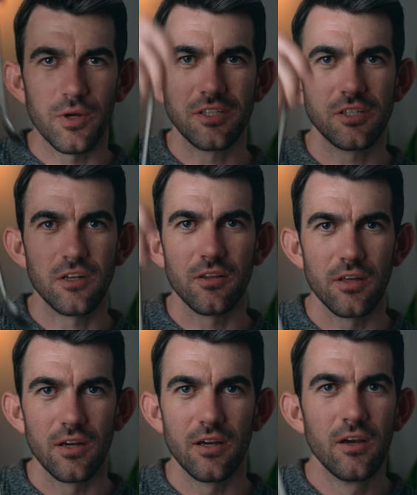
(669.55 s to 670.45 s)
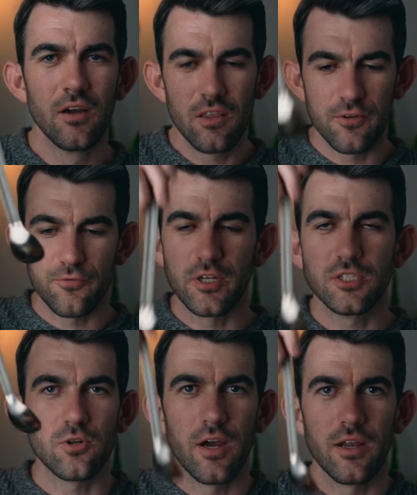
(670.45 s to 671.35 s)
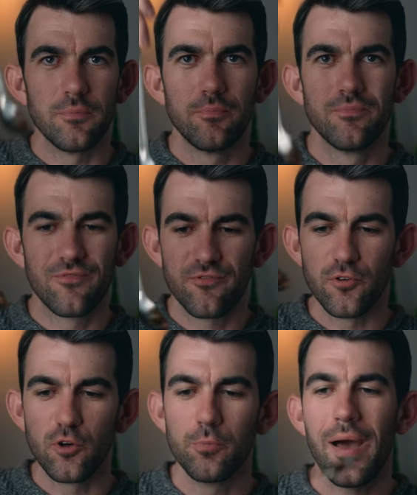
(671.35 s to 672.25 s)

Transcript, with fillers: reach into the, the freeze-dried food